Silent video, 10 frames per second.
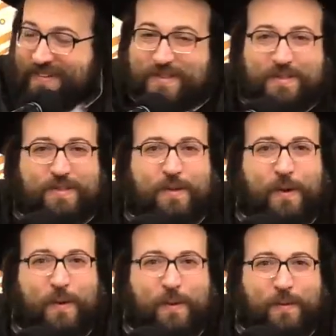are
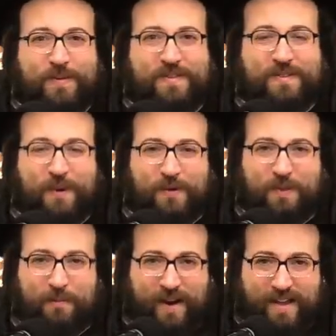so
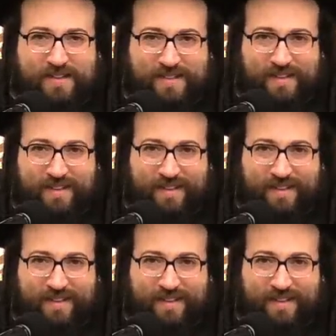depressed.